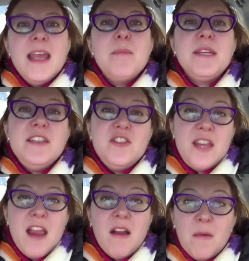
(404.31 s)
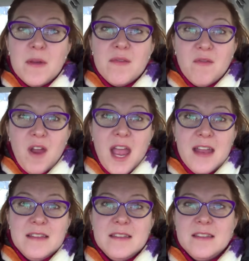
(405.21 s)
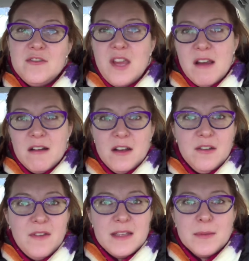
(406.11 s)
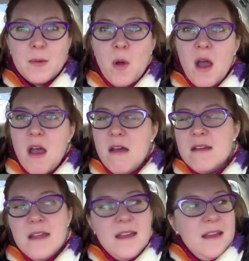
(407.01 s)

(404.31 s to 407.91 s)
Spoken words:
And please share it with friends. Share it on your Facebook wall.